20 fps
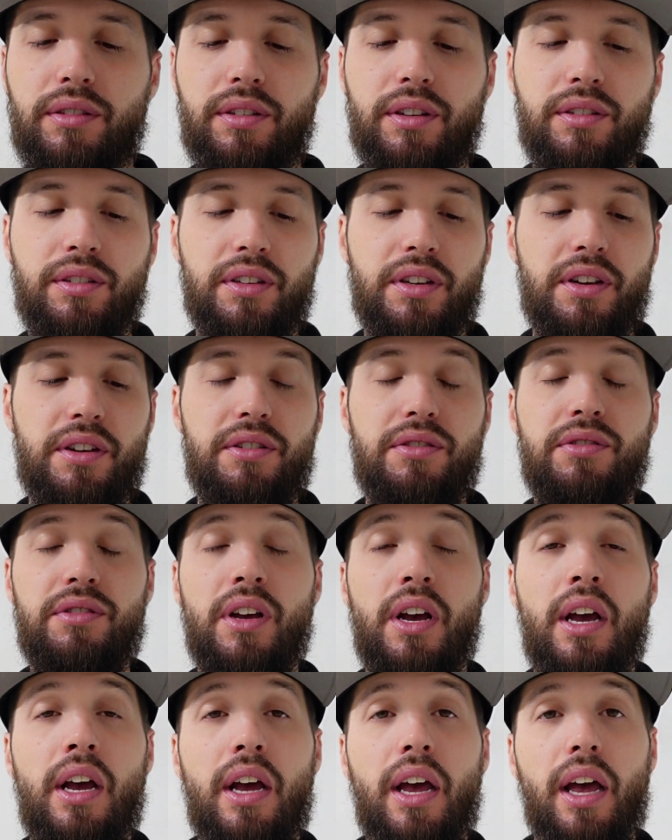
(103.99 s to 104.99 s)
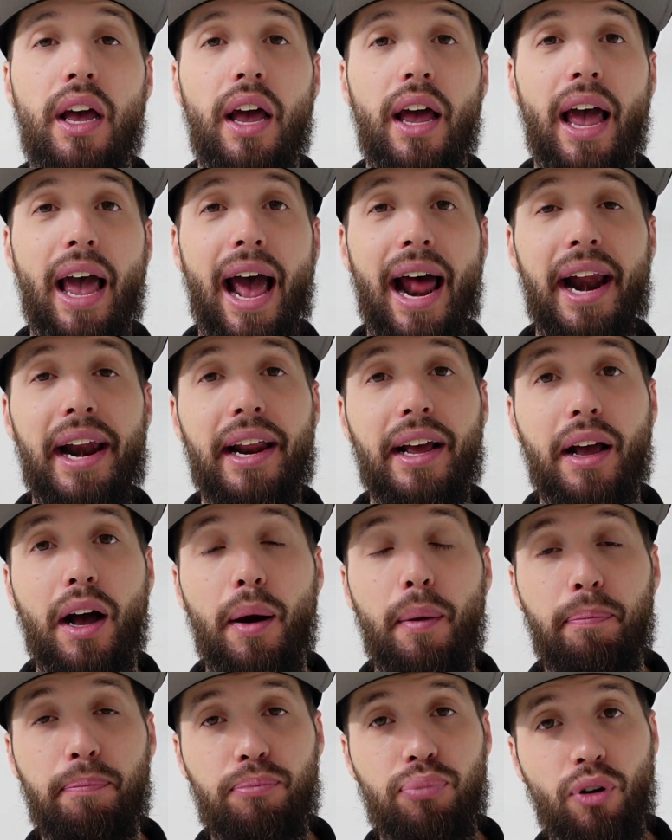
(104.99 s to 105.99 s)
This is at
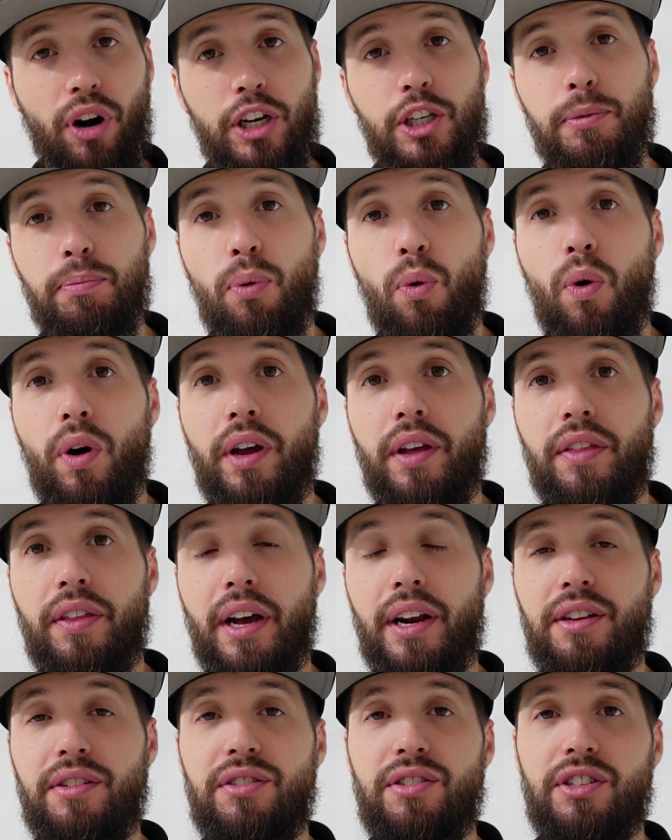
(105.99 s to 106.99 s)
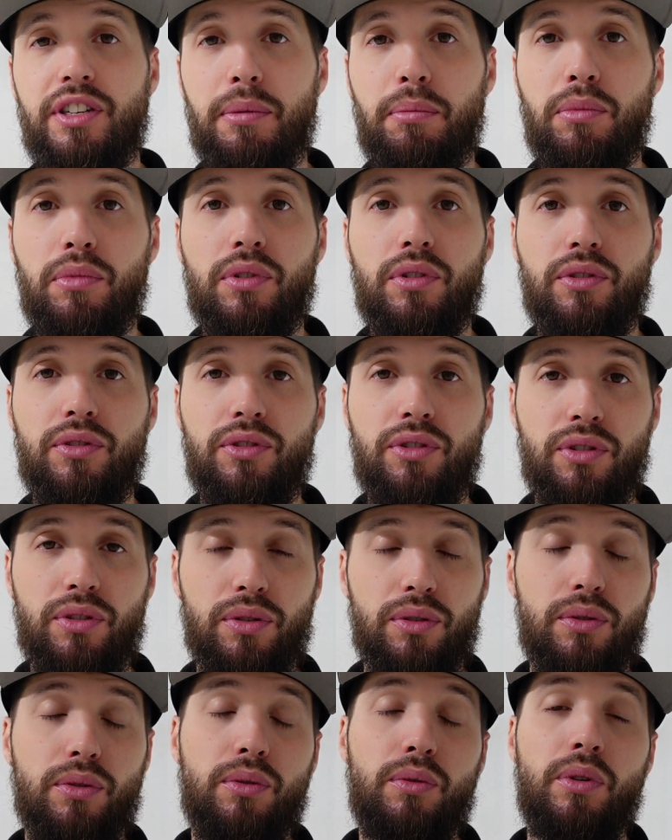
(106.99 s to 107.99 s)
a price point that is similar
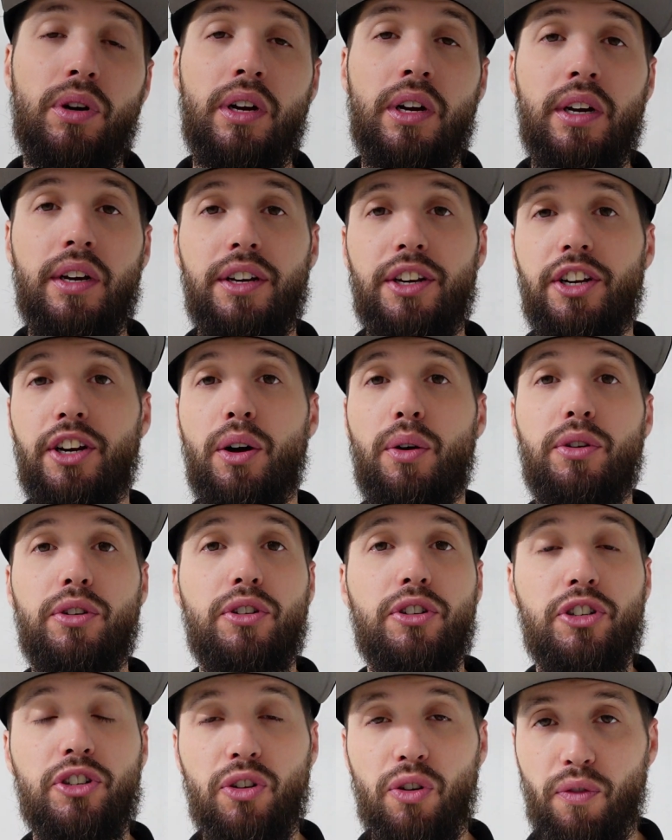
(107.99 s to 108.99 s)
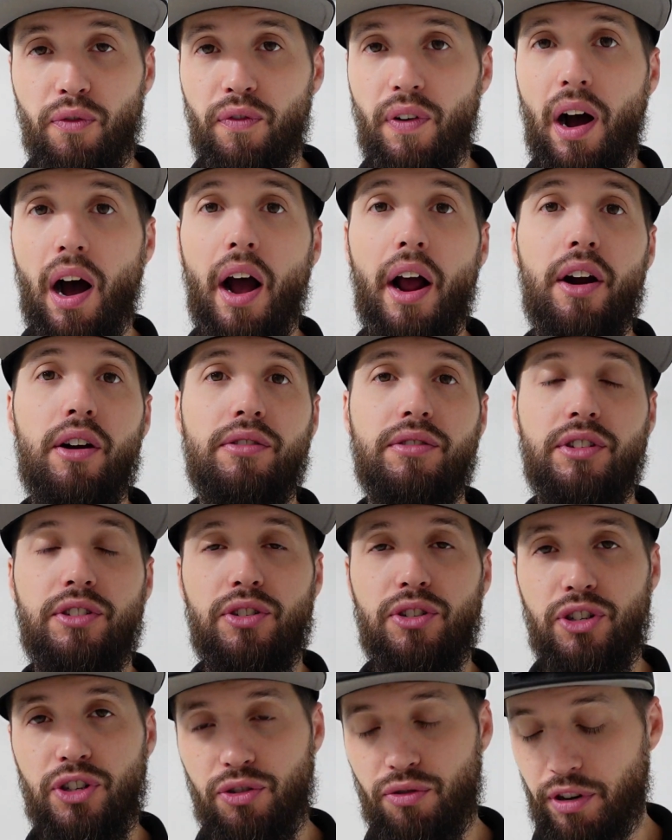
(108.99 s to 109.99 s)
to your Surefires and
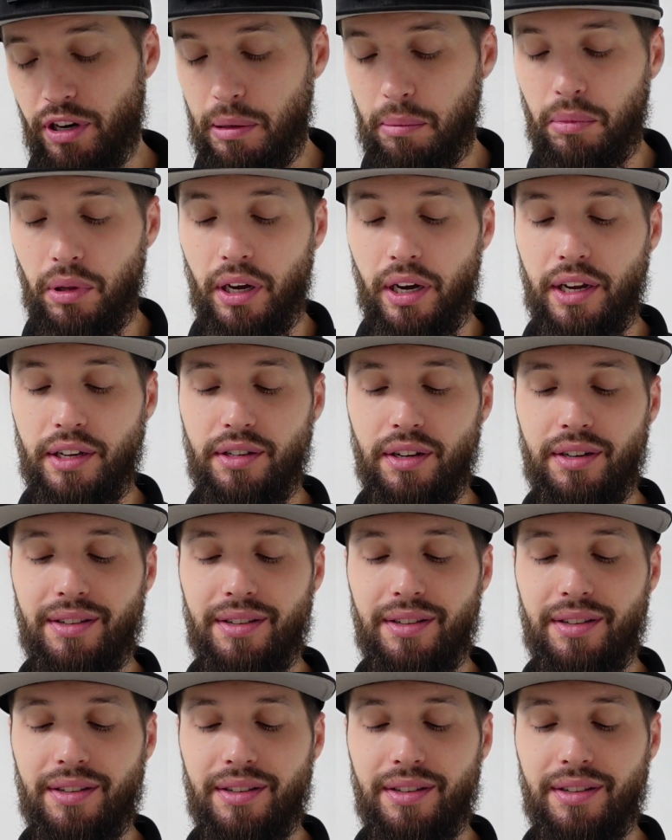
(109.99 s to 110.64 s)
your Streamlights.